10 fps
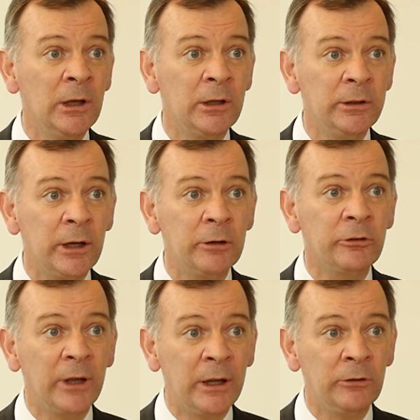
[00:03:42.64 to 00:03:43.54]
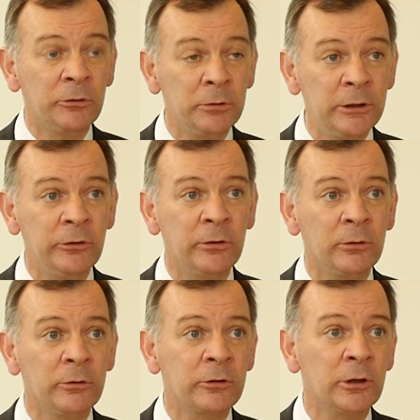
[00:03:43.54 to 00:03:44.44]
now to enter into
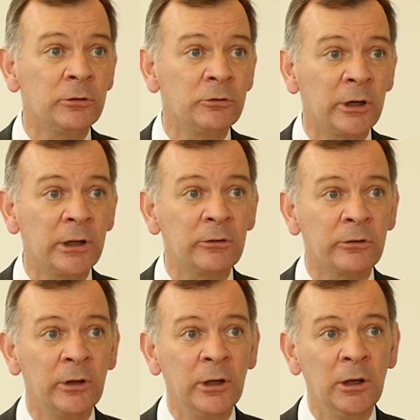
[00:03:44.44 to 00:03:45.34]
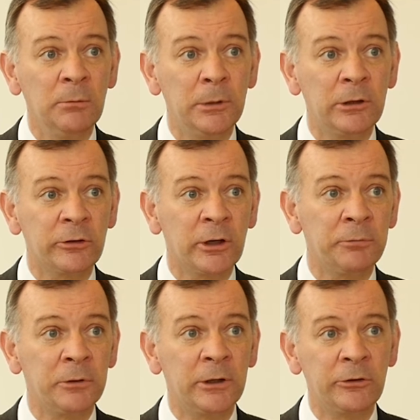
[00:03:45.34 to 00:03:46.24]
those contracts, because
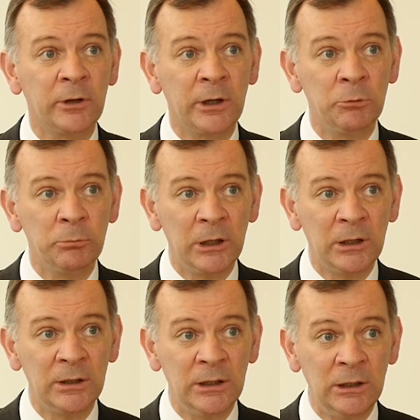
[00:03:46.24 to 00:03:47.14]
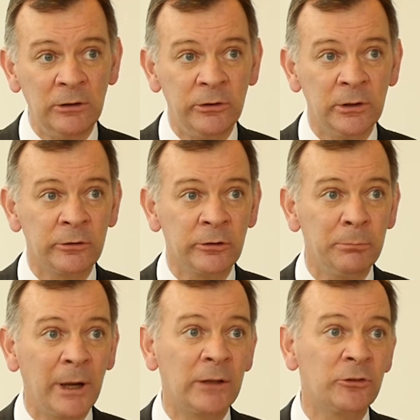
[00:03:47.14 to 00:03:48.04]
IFRS 9 will make it easier to
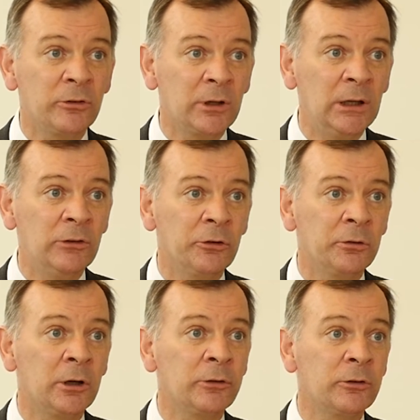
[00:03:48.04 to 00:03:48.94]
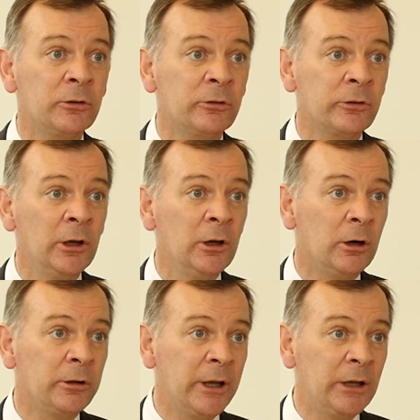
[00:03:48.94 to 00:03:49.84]
match the gains and losses
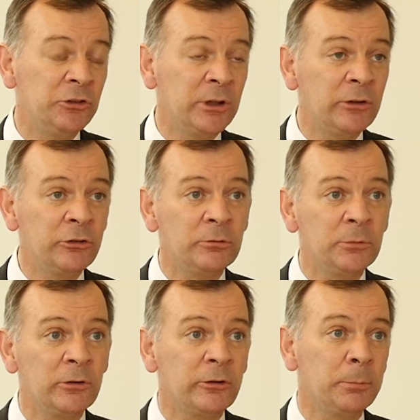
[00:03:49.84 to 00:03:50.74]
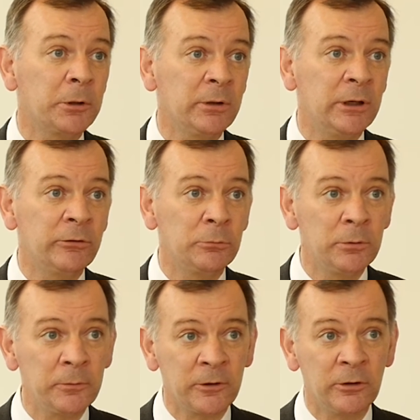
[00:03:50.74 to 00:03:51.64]
on a hedging instrument, typically a
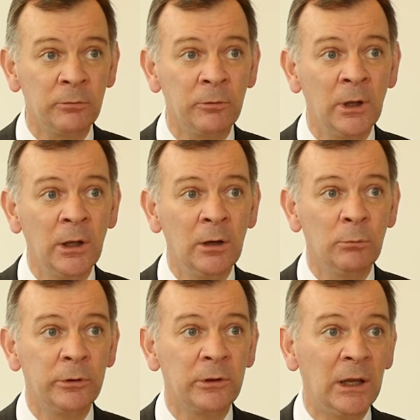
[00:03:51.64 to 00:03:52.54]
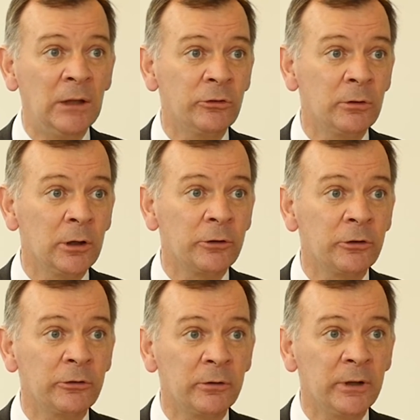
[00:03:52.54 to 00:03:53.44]
derivative, with gains and
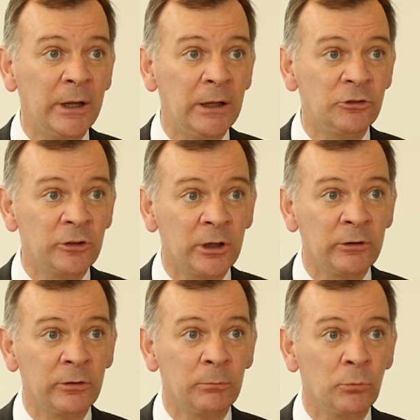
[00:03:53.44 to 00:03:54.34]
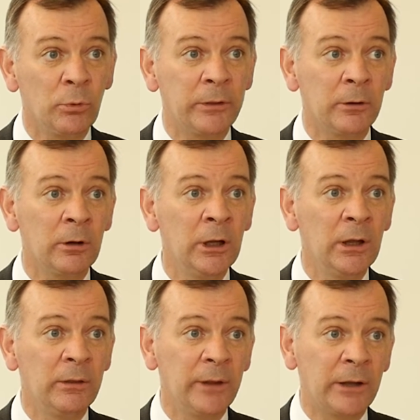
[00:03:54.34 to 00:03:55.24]
losses on the hedged item, whether
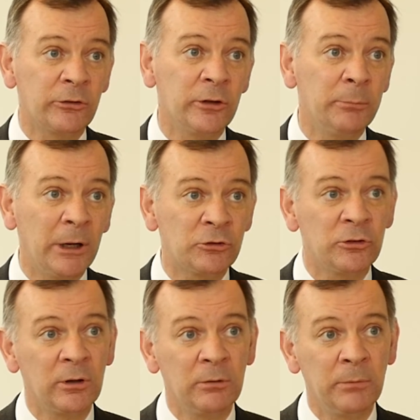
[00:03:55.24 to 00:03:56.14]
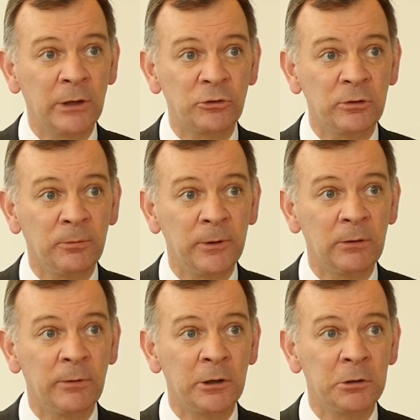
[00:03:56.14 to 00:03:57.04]
that's now measured at fair
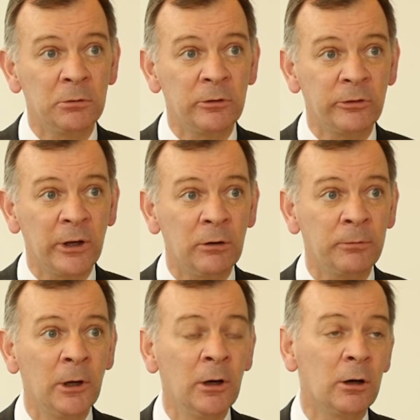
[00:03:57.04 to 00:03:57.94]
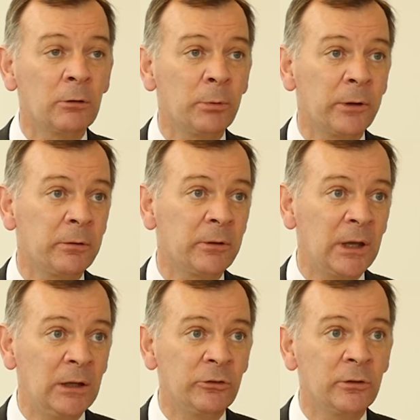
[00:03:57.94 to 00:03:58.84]
value itself or whether the
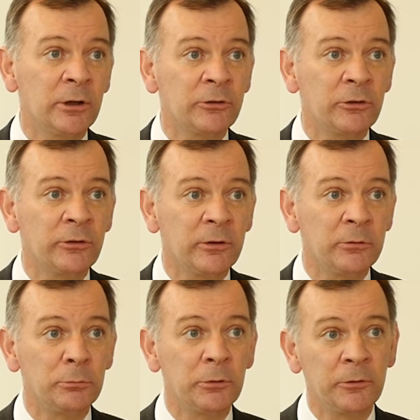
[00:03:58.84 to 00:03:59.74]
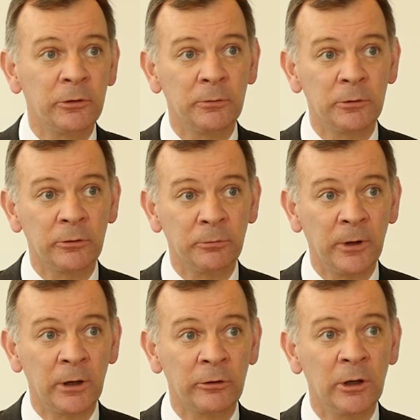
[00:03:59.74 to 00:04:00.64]
gains and losses in the derivative are
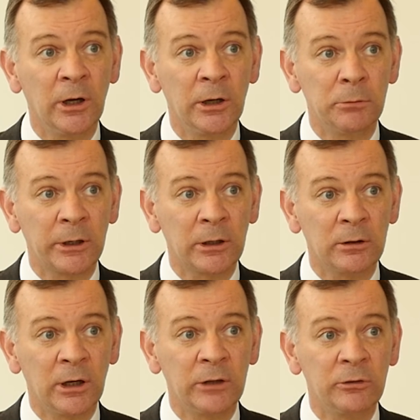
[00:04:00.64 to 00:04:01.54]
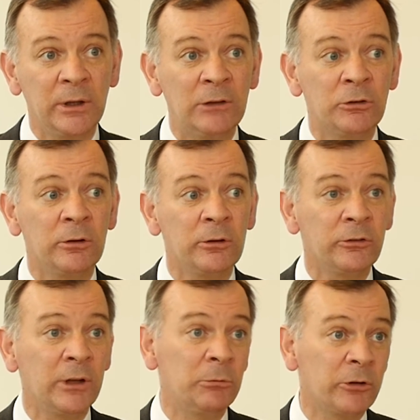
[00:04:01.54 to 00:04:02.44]
deferred and recognised later at the
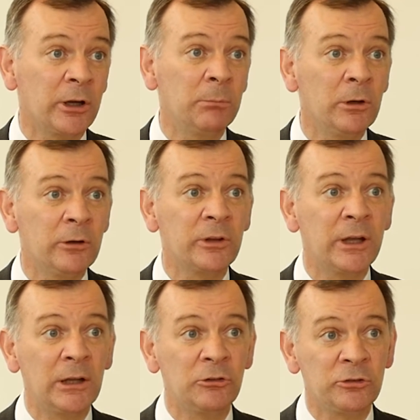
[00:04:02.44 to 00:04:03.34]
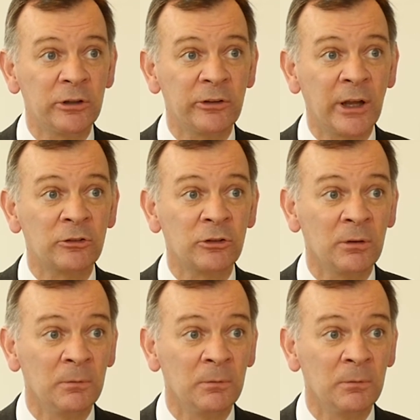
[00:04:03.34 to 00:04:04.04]
same time as the hedged transaction.